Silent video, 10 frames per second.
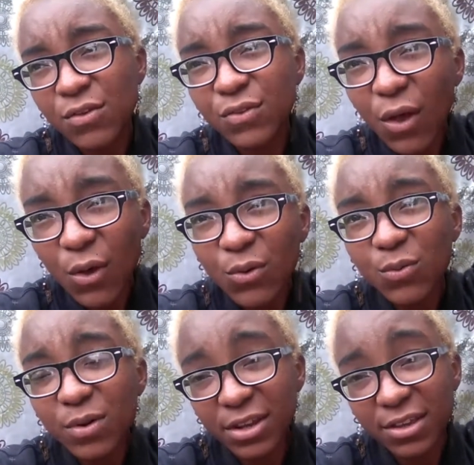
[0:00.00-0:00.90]
So,
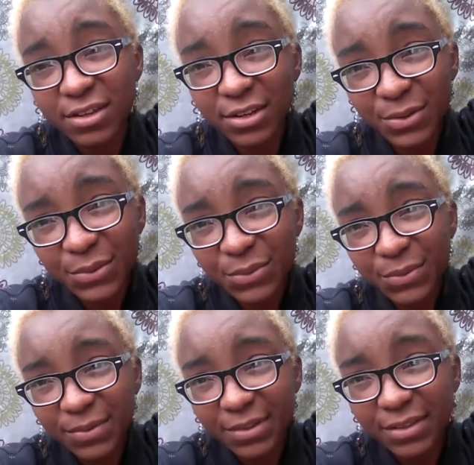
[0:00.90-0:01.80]
what are you going to do?
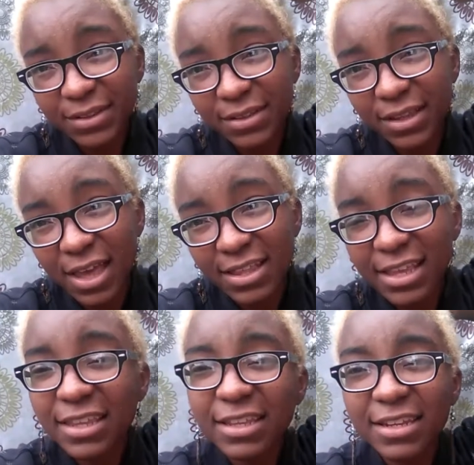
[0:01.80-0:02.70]
At
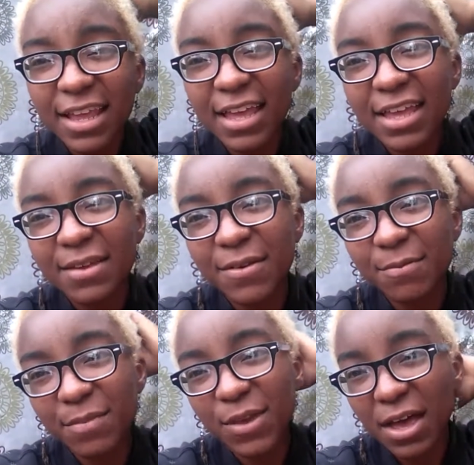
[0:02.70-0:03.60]
the end of the day,
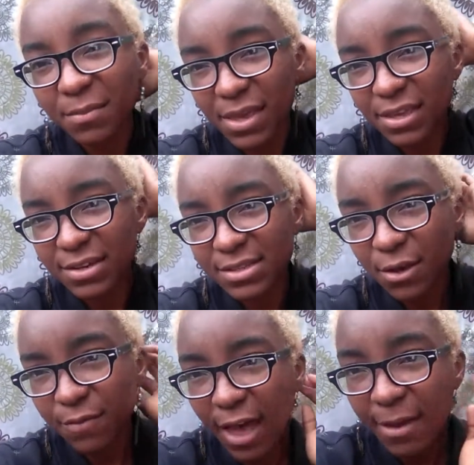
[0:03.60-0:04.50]
you got to make
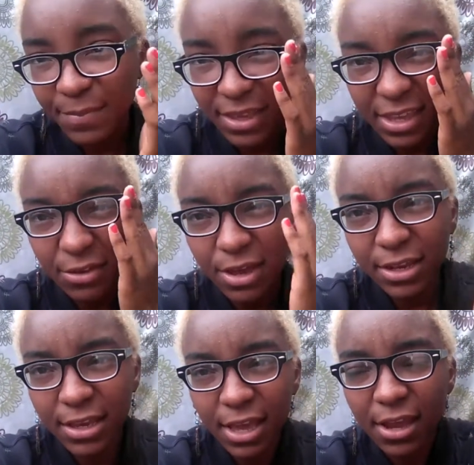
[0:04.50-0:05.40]
yourself happy and you
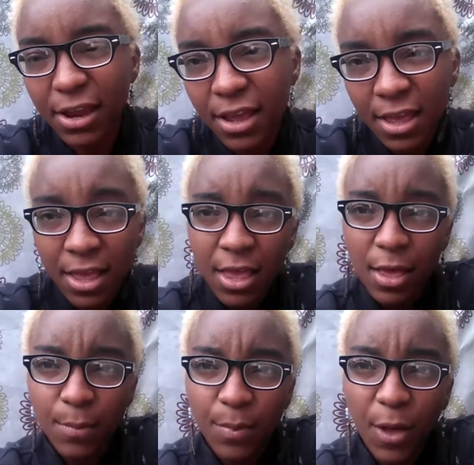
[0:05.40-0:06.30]
got to care
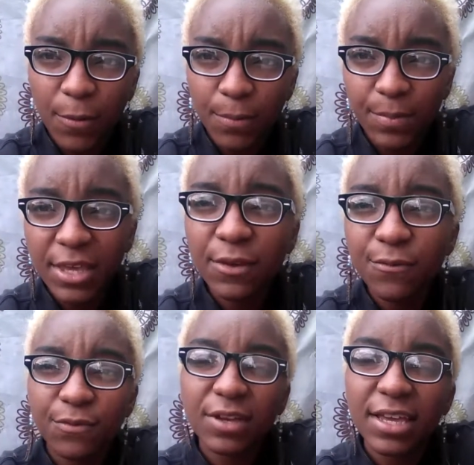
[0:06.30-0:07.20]
about being
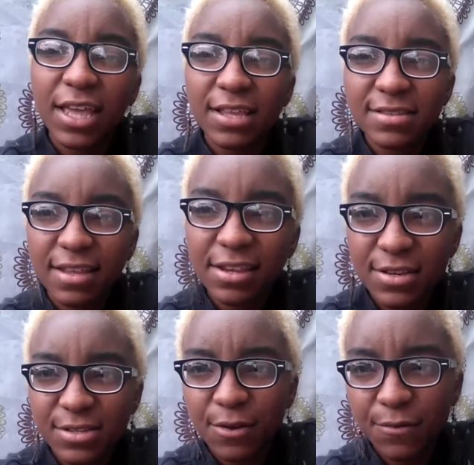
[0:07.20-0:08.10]
free and setting
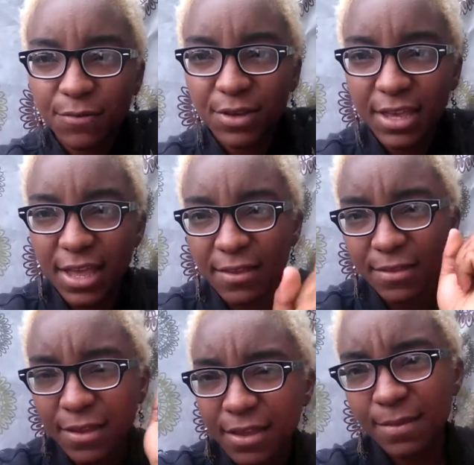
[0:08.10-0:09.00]
yourself free
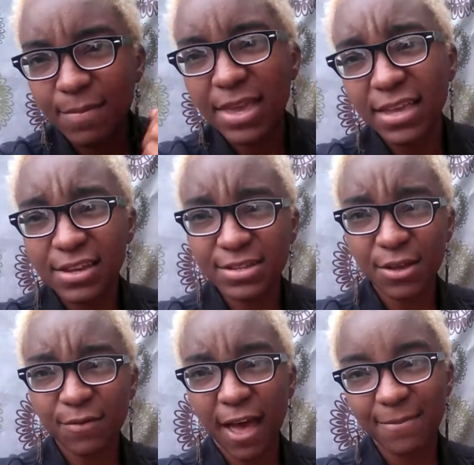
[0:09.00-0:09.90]
and making
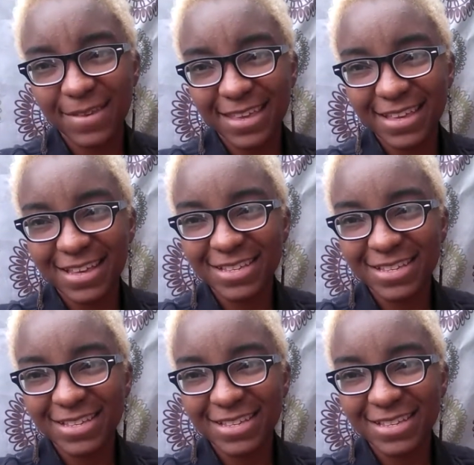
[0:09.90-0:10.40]
yourself happy.